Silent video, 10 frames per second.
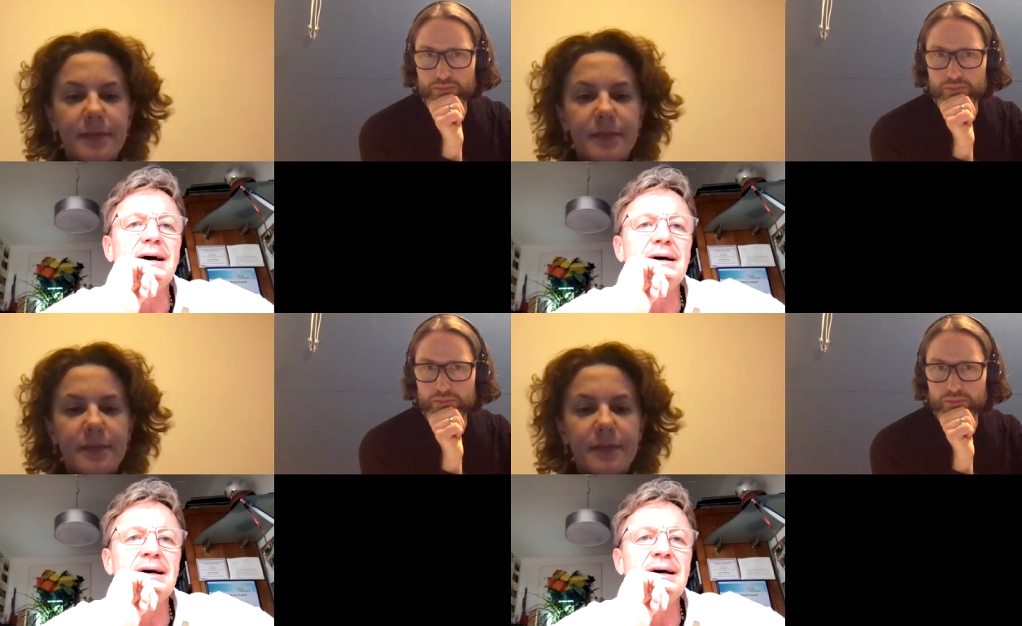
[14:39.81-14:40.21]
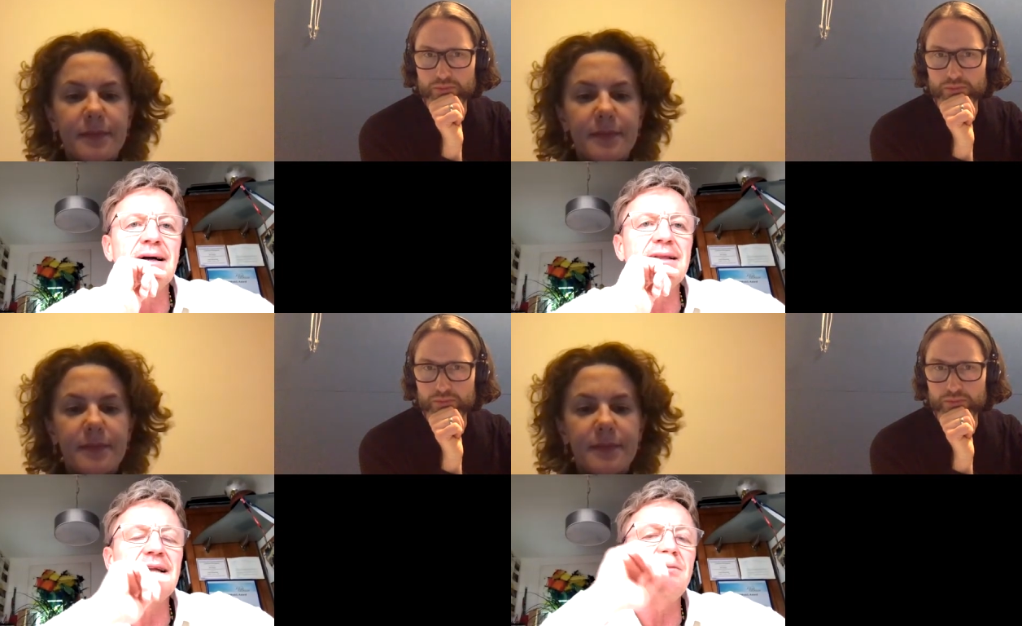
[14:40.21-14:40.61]
Speaker 1: uh,
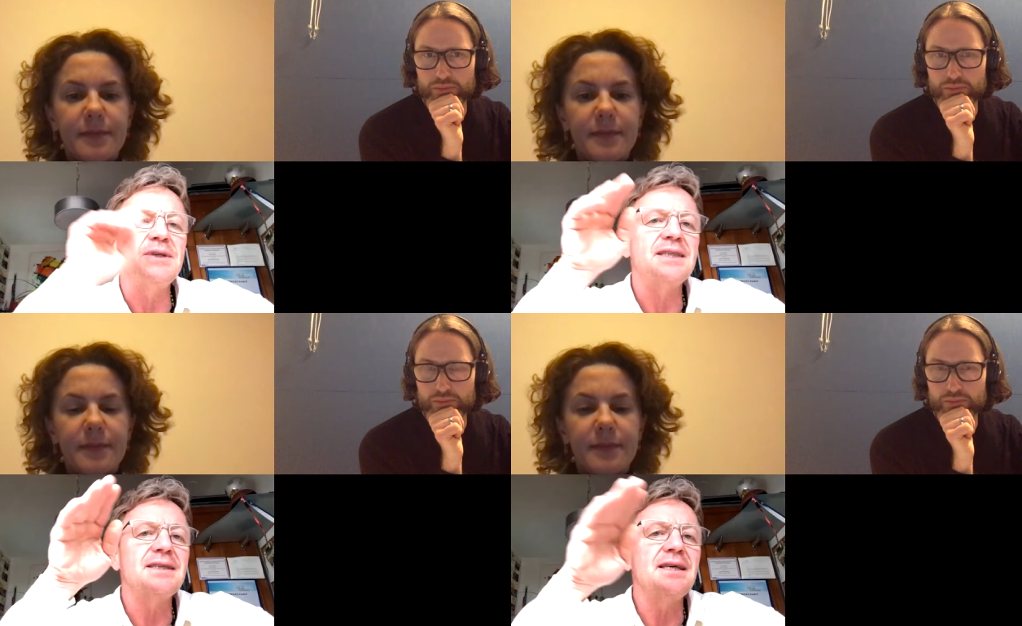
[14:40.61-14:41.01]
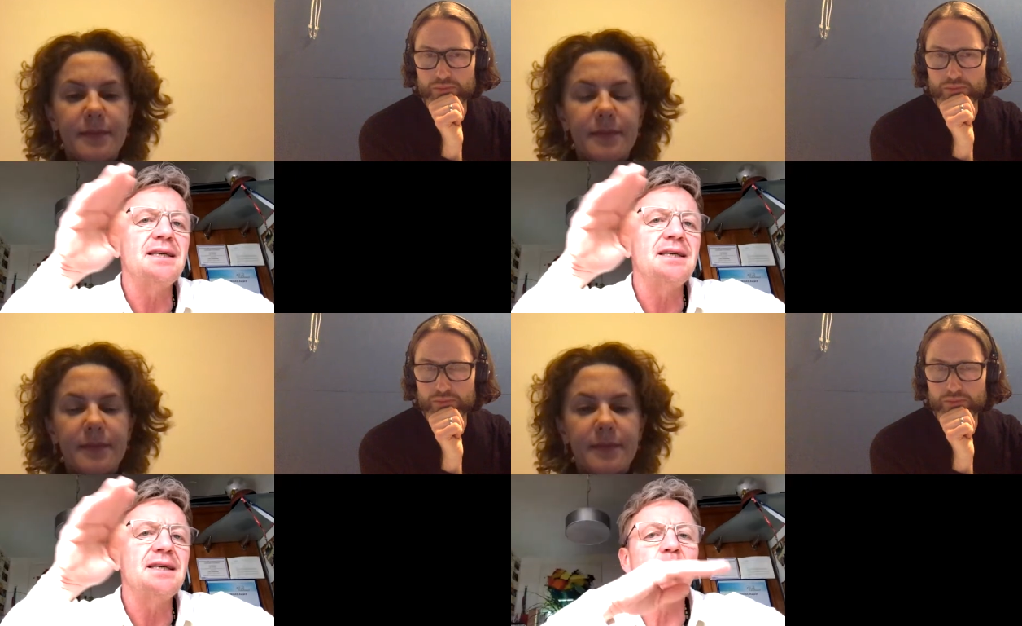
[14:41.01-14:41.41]
that we see
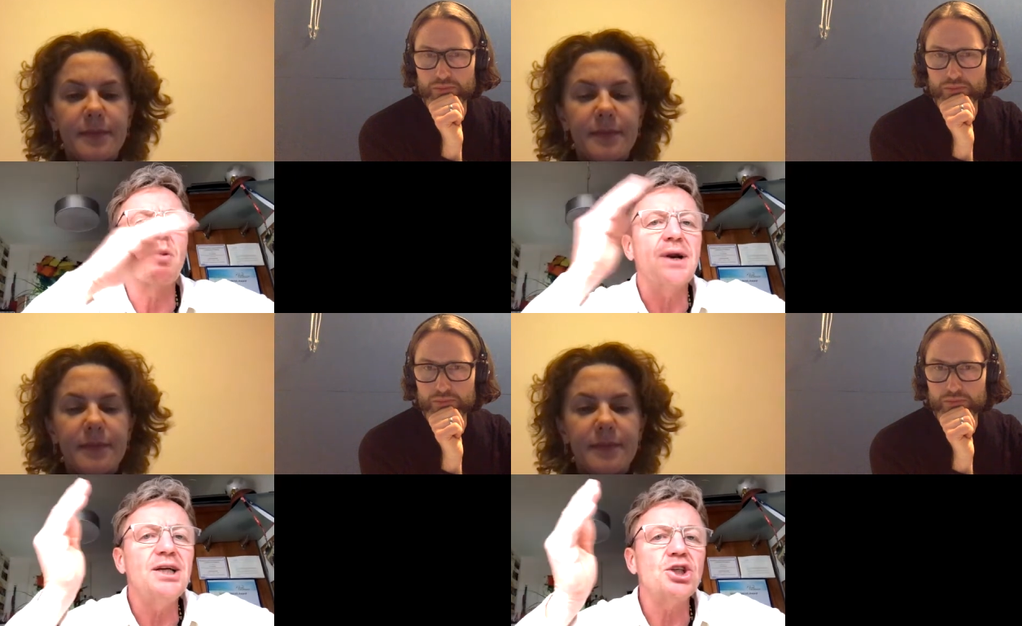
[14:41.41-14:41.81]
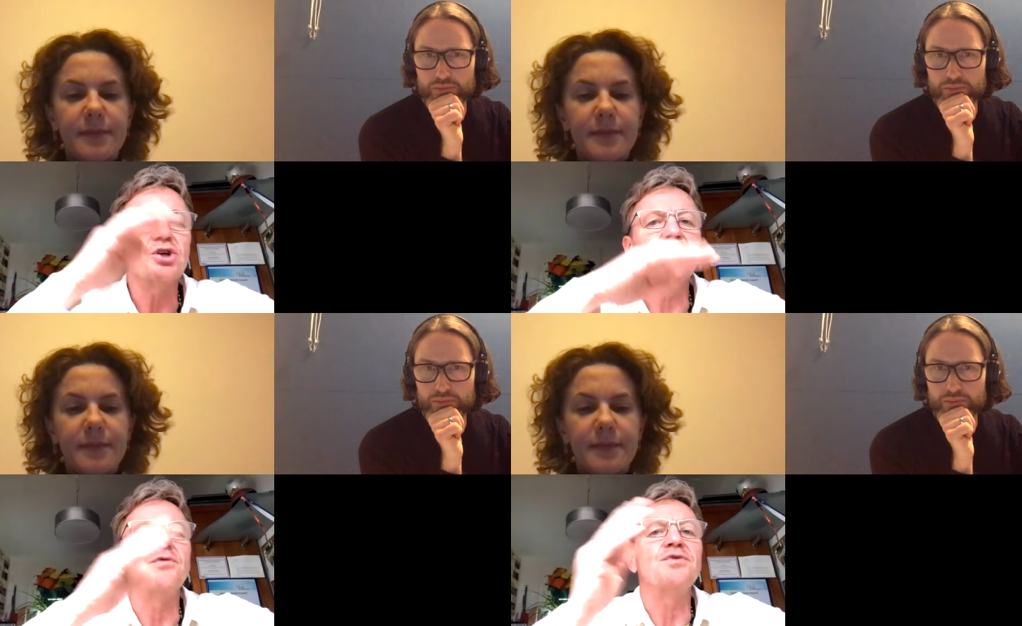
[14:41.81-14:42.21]
a bridge
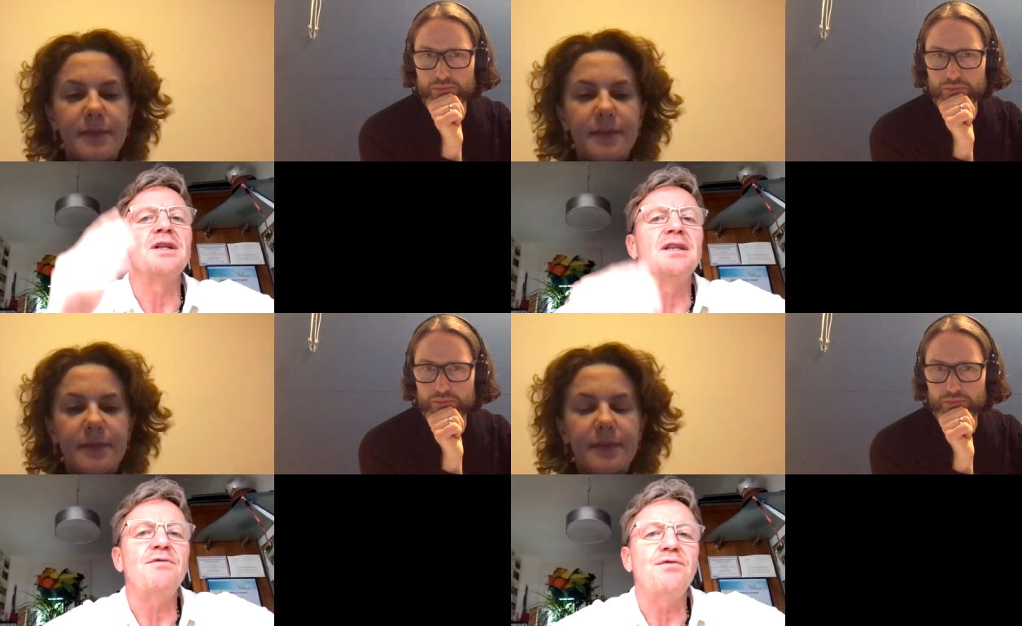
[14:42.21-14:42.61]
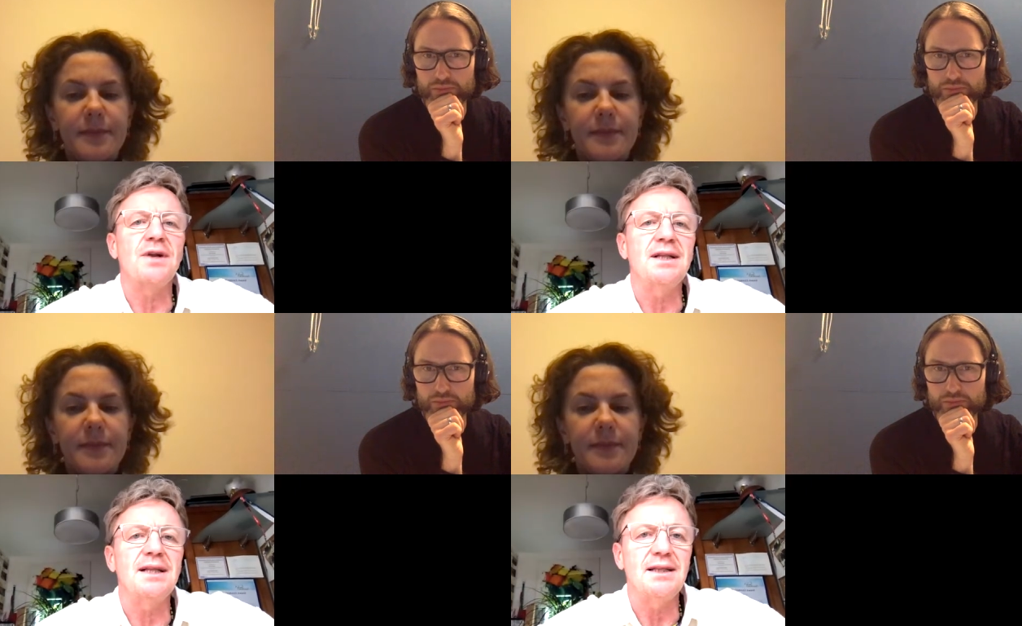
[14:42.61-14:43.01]
of the
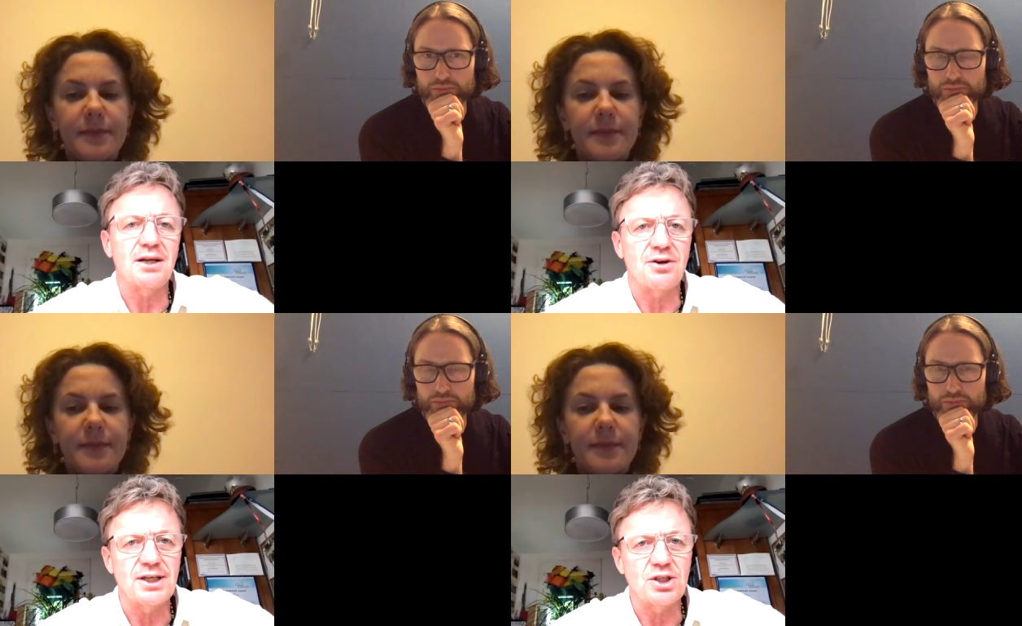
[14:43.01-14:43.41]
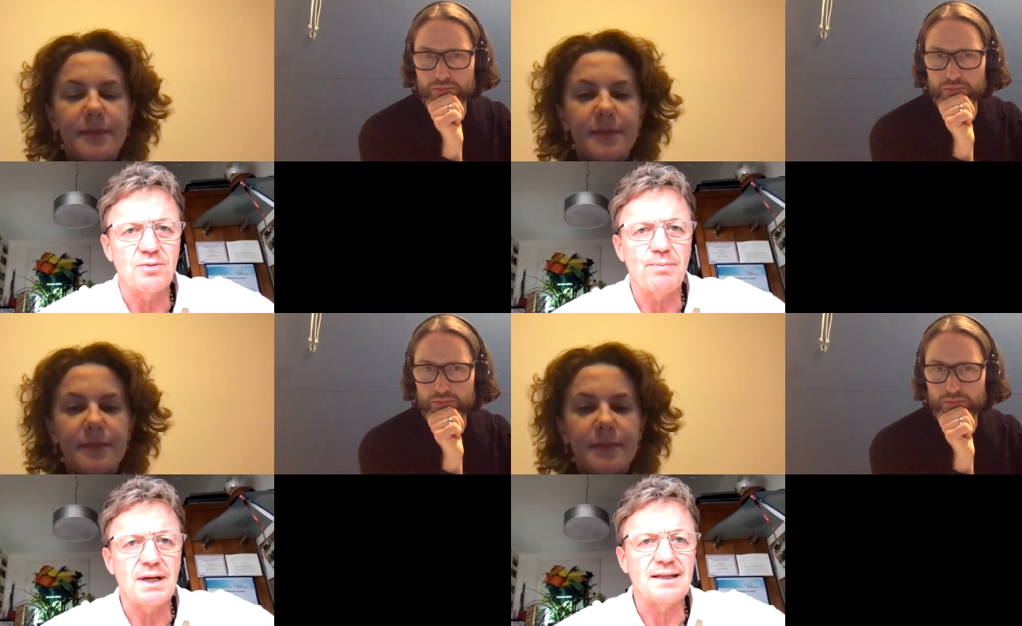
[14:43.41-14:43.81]
different
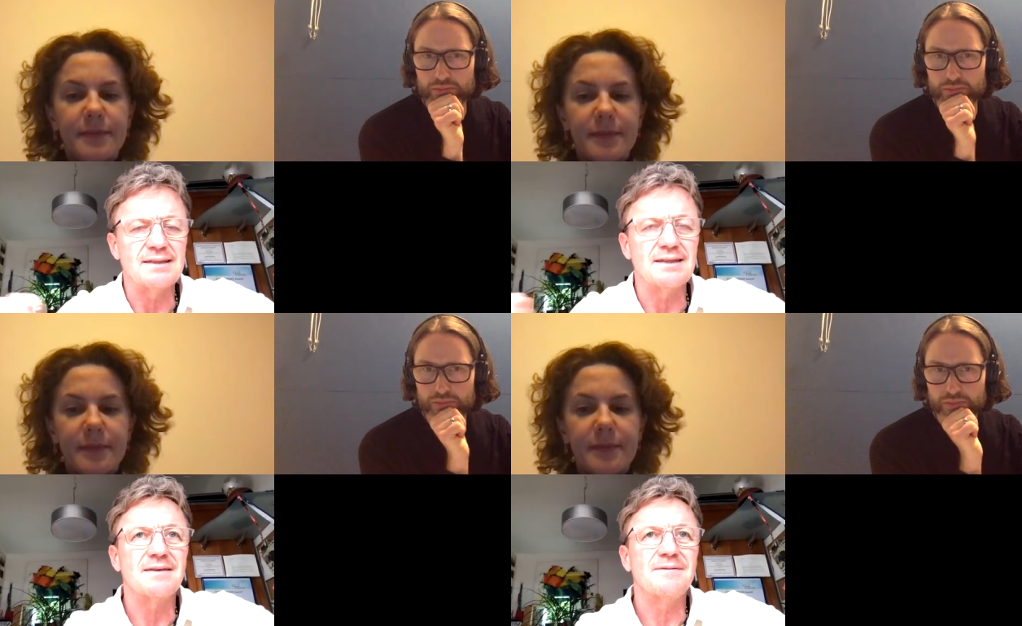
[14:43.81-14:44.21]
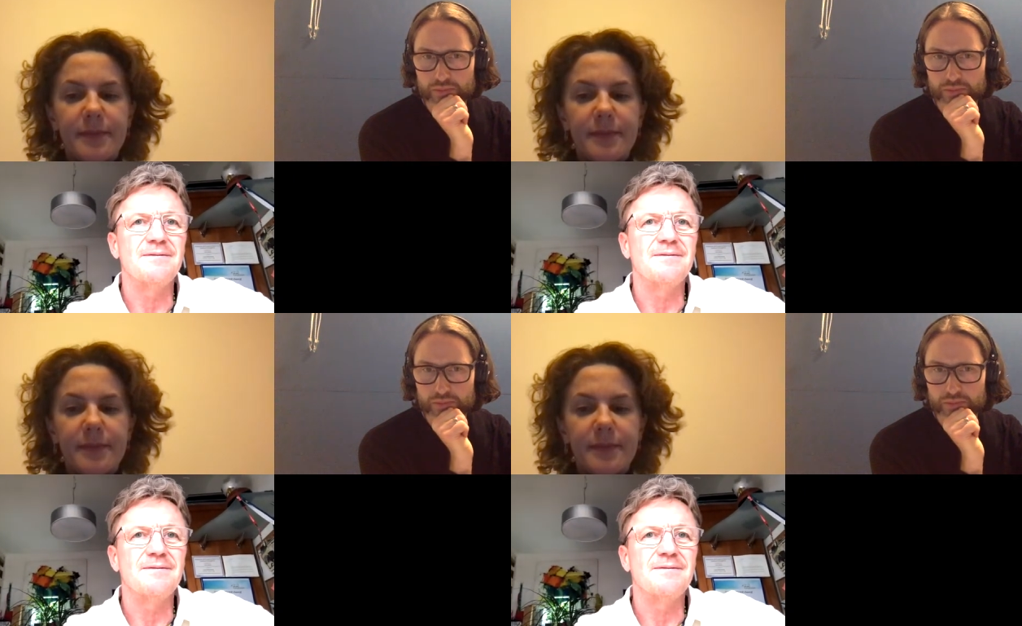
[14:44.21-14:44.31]
integration patterns.